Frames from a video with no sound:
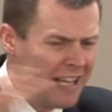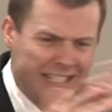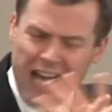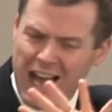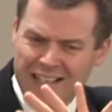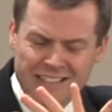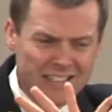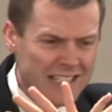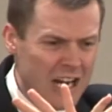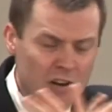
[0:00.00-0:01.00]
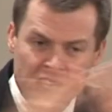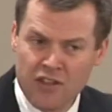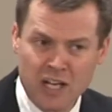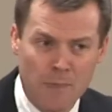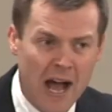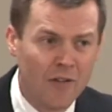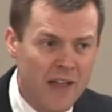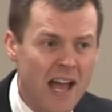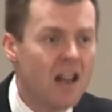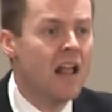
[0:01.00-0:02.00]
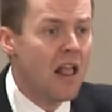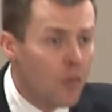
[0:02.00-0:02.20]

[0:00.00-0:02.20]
God doesn't care anything about that.